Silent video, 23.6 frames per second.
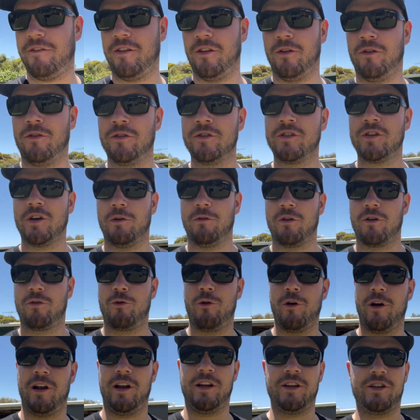the lawn, so we're
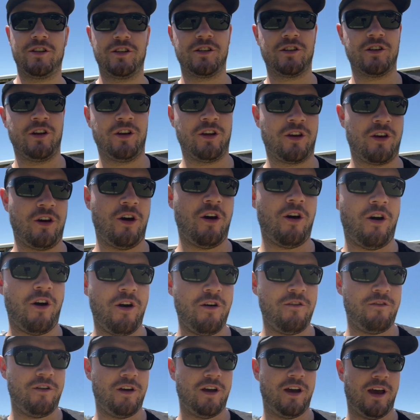quickly just gonna go
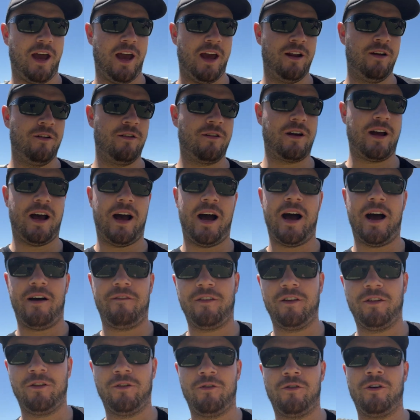over and look at half
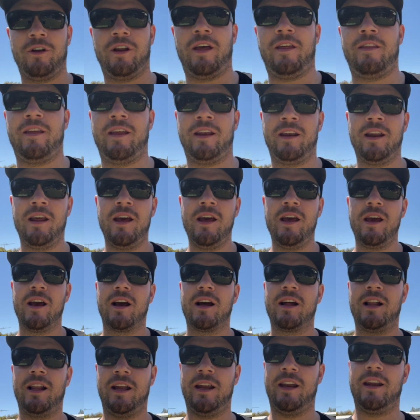the lawn and then
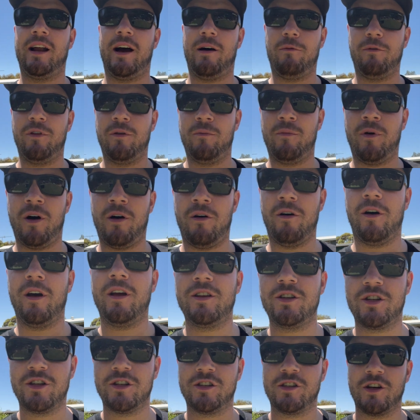clean it up with the mower,
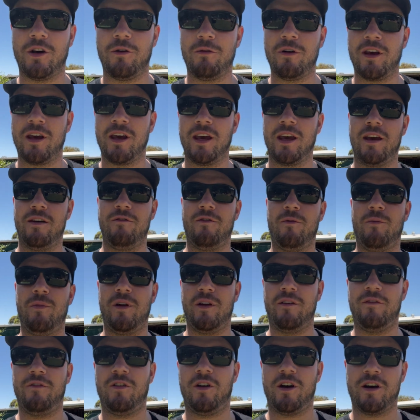just so we can give a
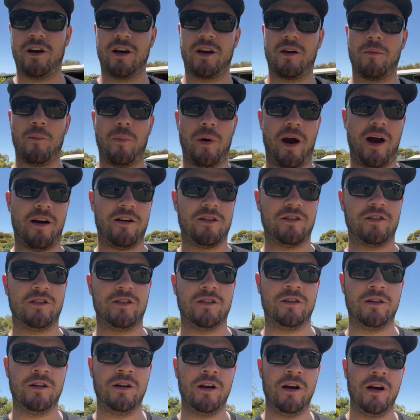bit of like a
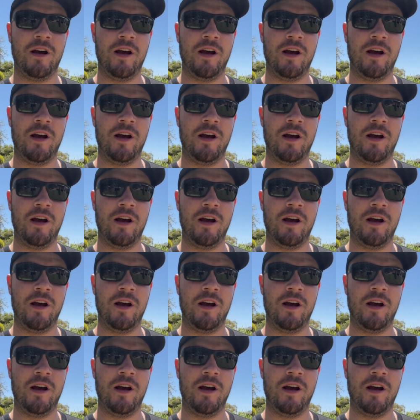comparison.